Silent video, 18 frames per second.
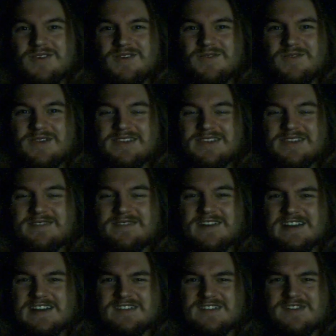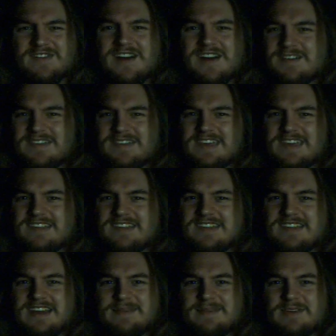what the fuck is wrong with
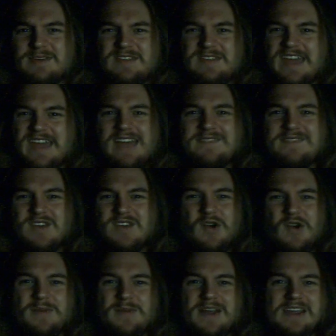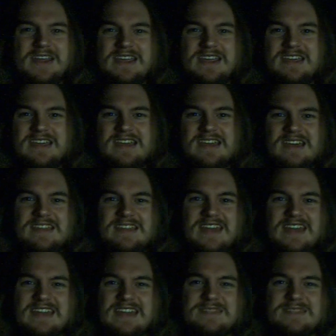ECW. They have nobody
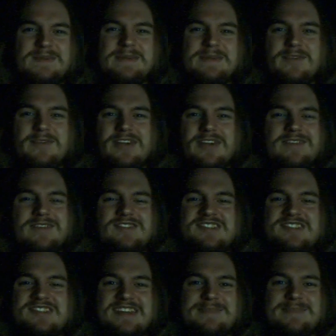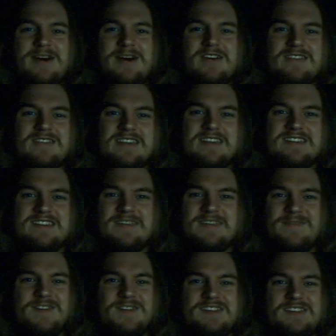that the people give a shit about
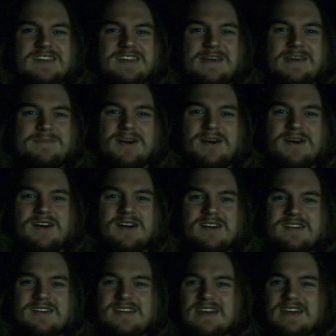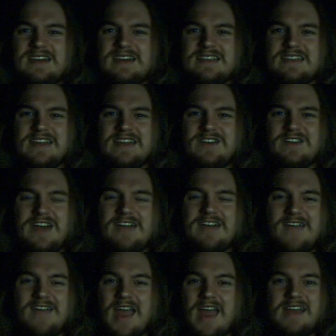except for CM Punk. They don't
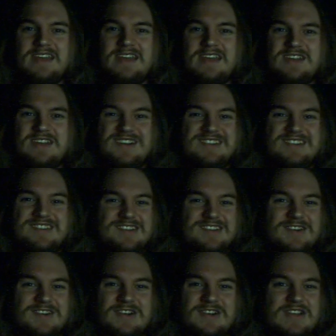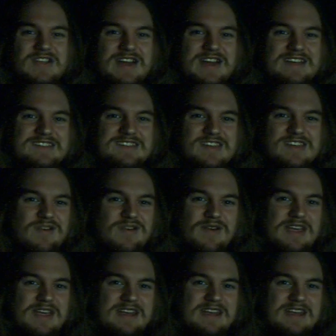have any good storylines
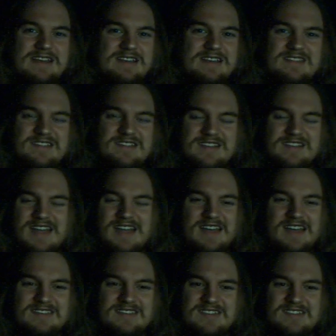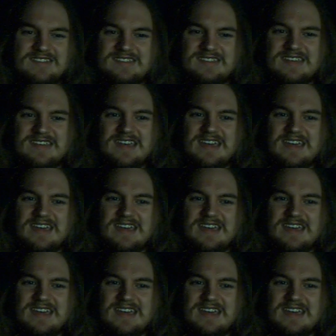going. Their guys are just